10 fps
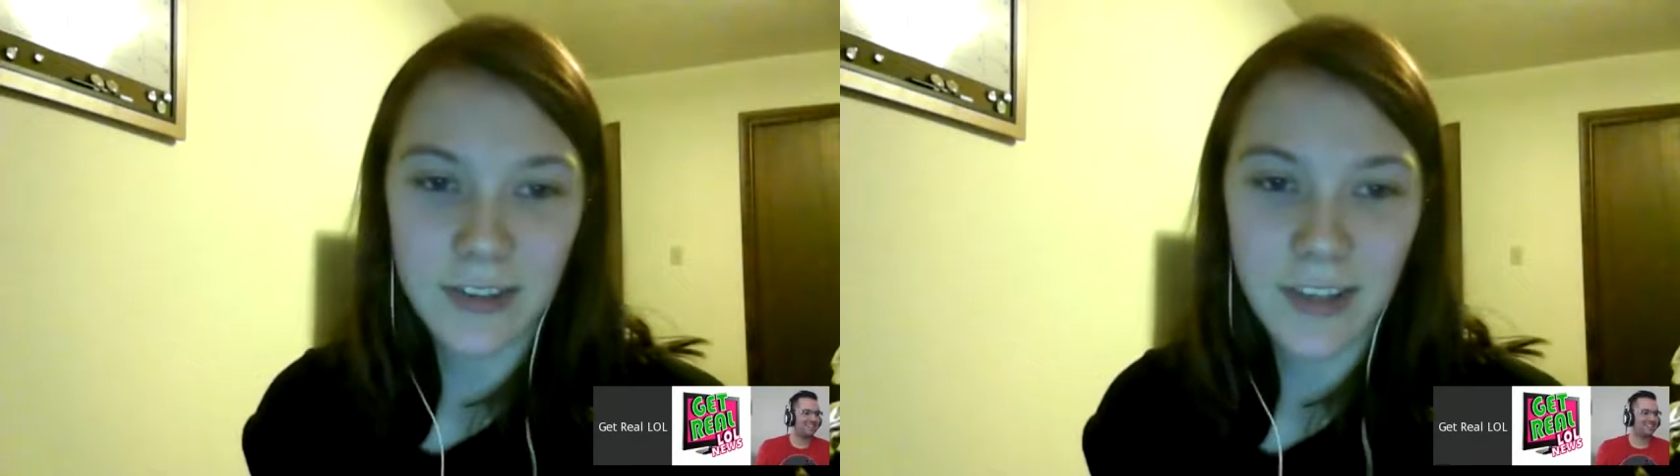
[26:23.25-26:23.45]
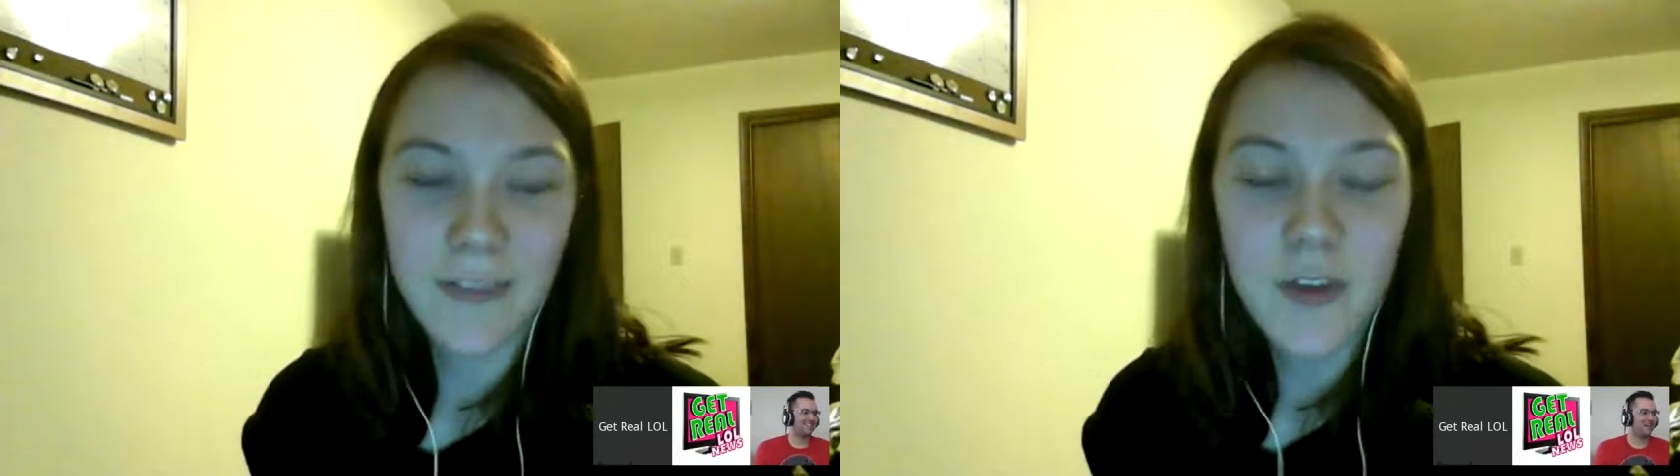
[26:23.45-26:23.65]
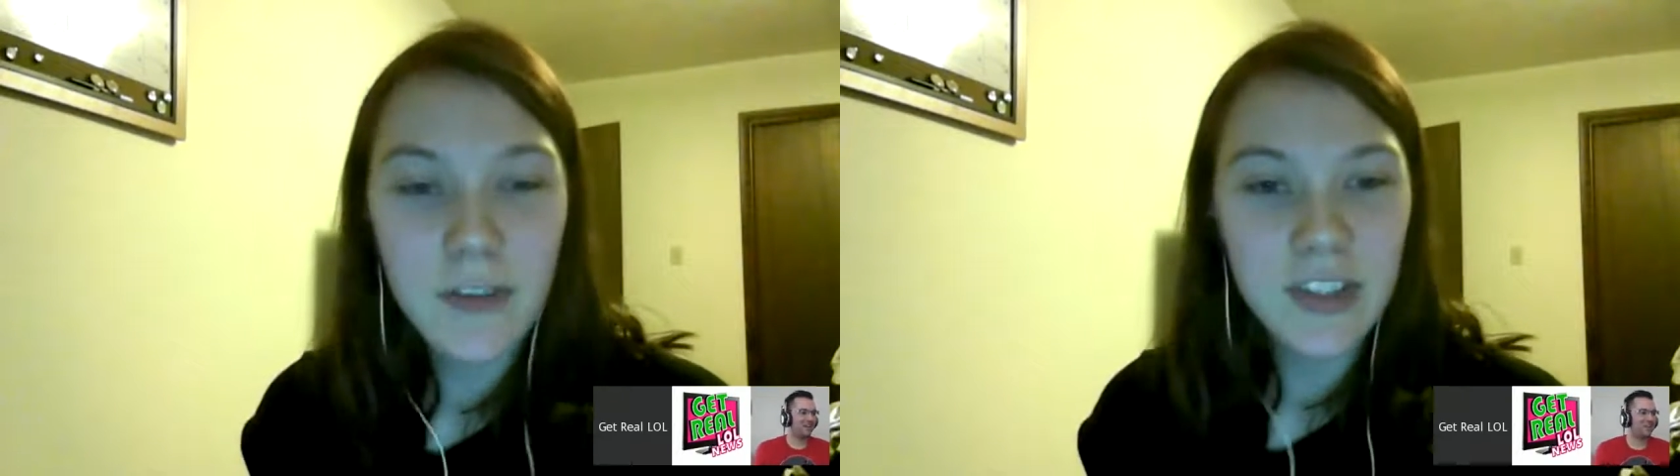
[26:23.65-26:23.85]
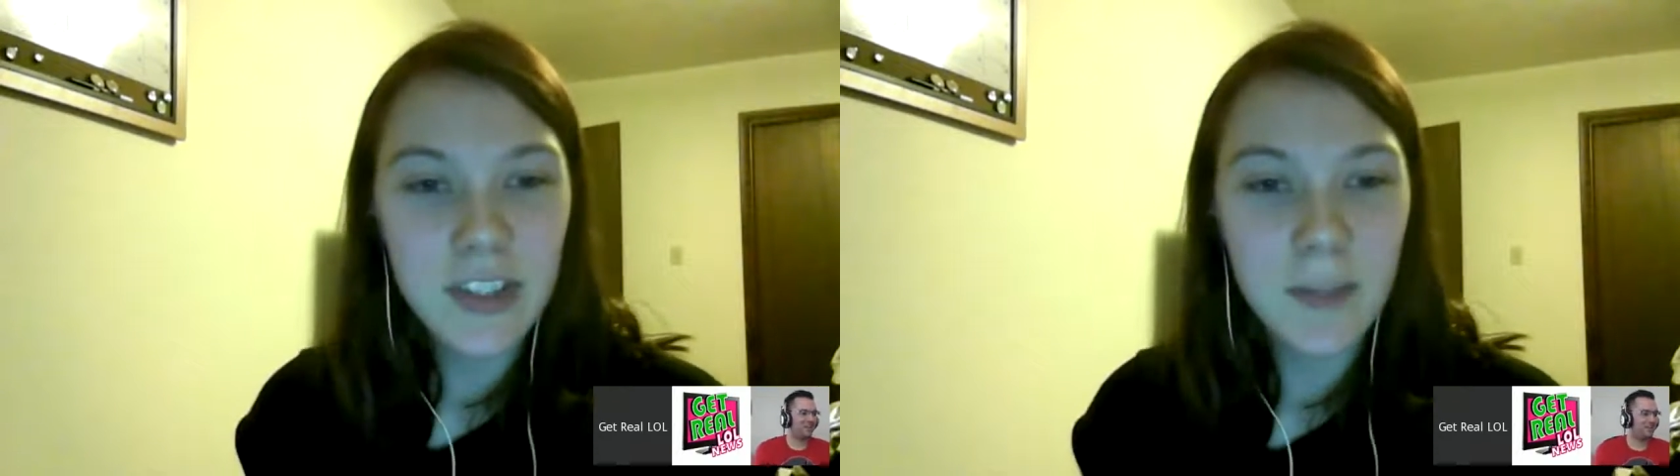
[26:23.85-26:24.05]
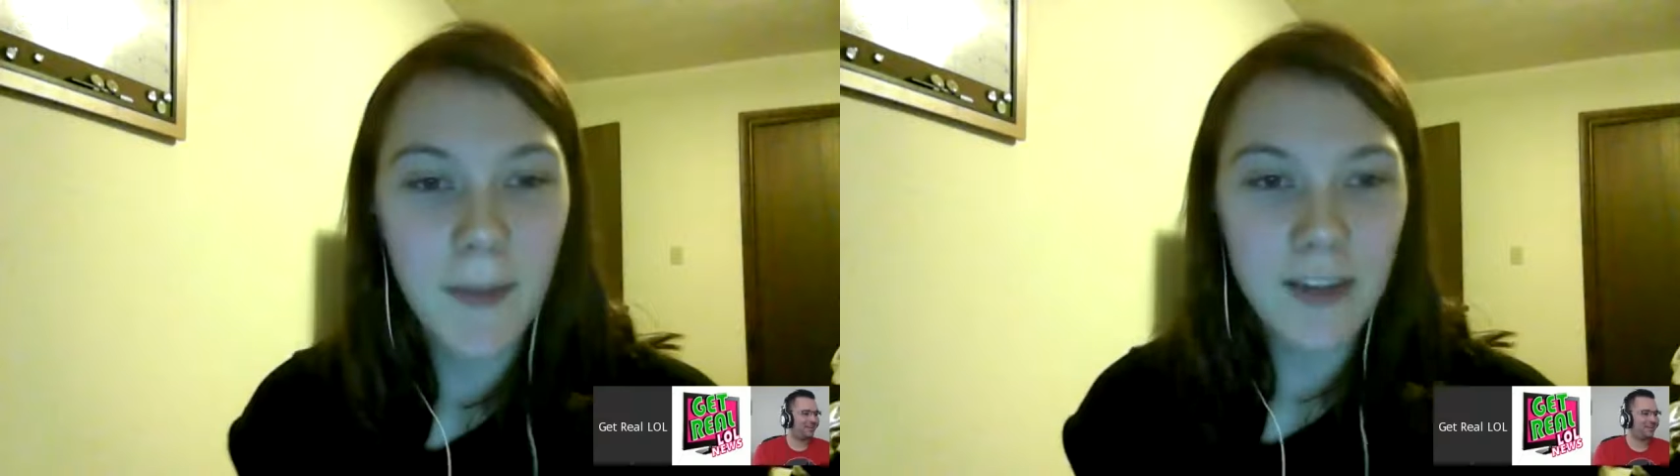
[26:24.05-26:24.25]
Have you ever
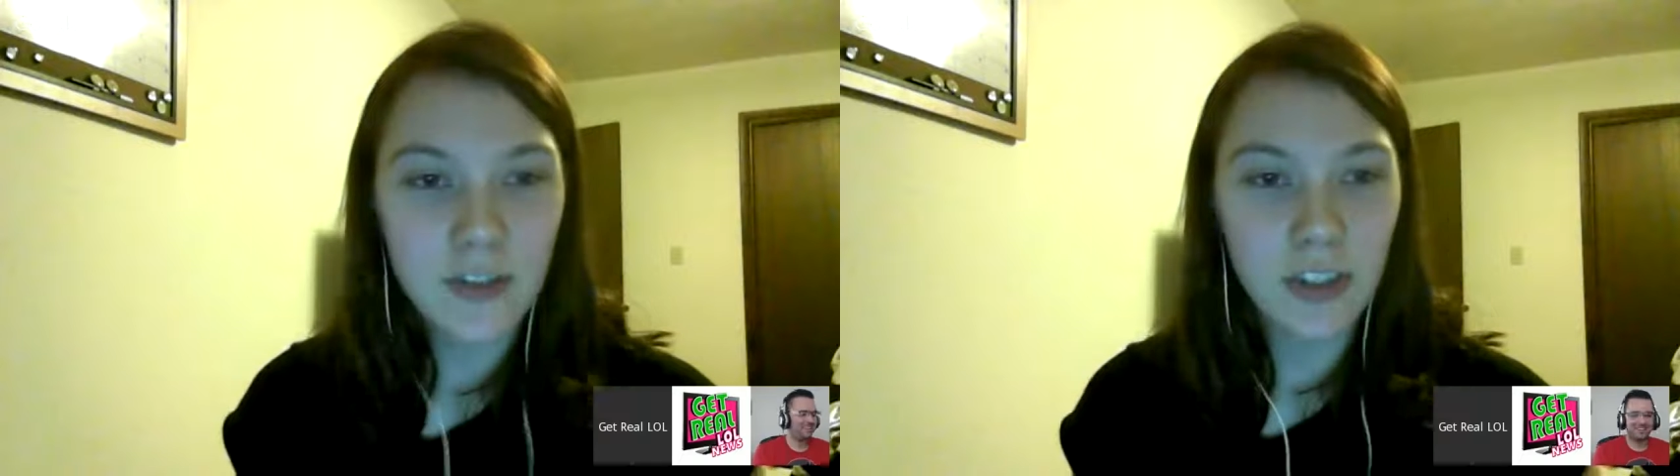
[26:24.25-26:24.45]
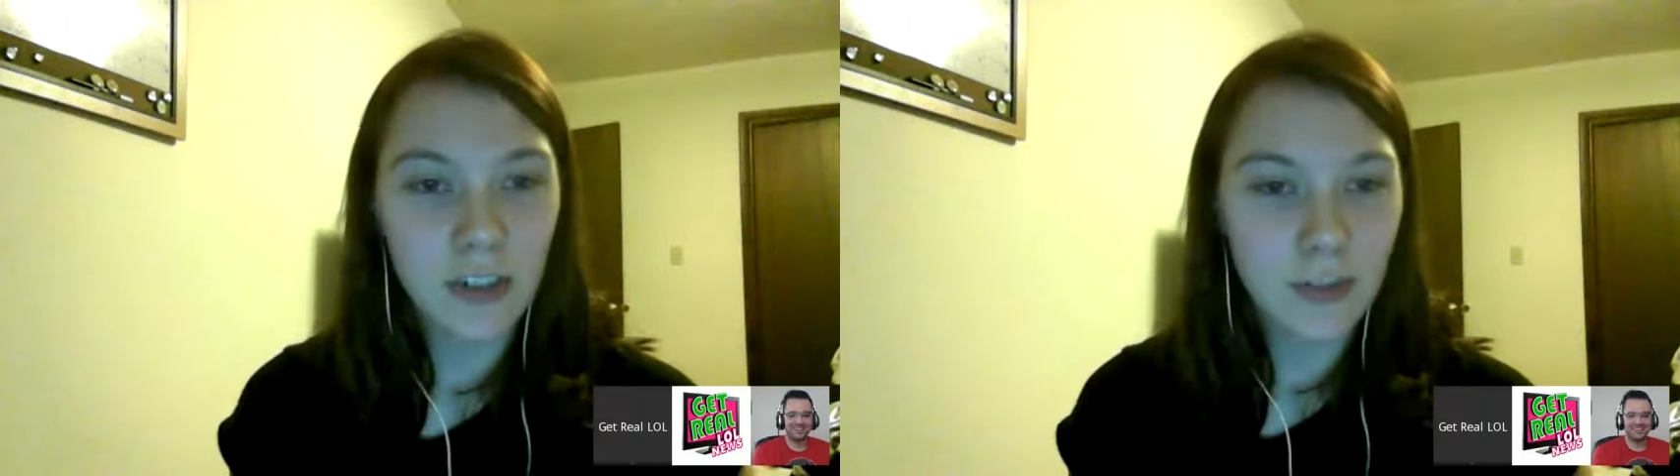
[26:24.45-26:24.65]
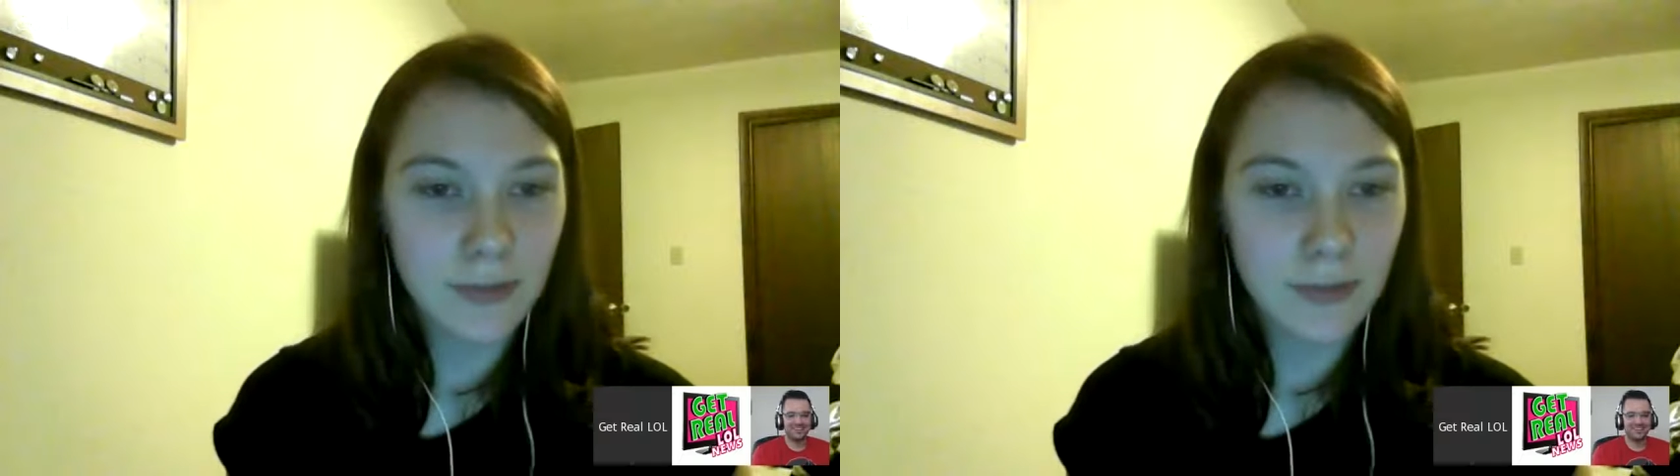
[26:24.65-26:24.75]
seen The Bachelor?